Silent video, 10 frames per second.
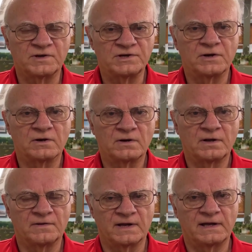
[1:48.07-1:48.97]
year
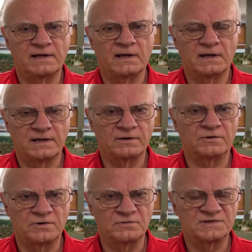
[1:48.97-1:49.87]
they
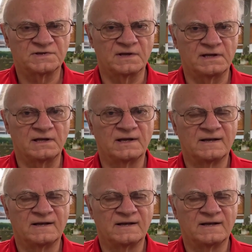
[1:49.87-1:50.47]
introduced the